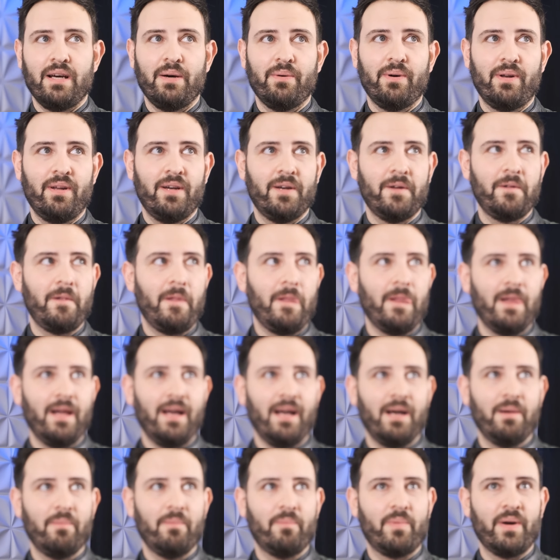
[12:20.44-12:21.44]
I want
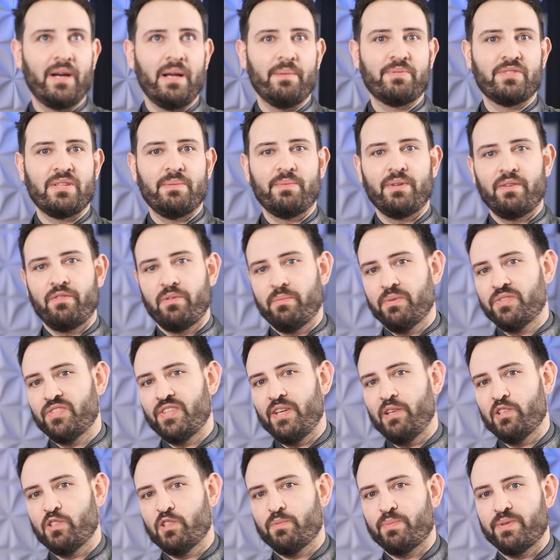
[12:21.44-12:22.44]
to bring up something from a
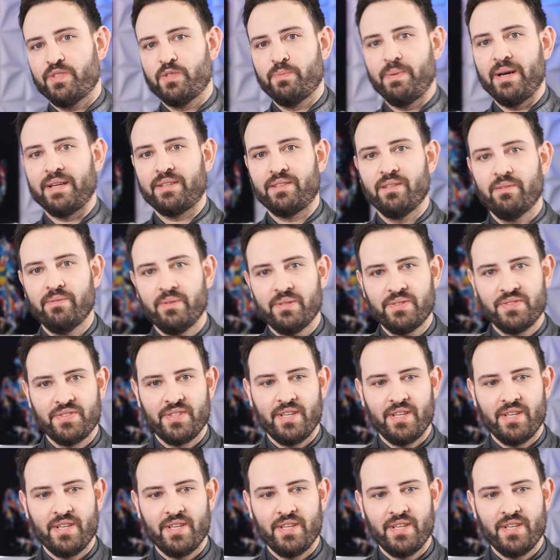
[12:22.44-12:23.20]
sales perspective is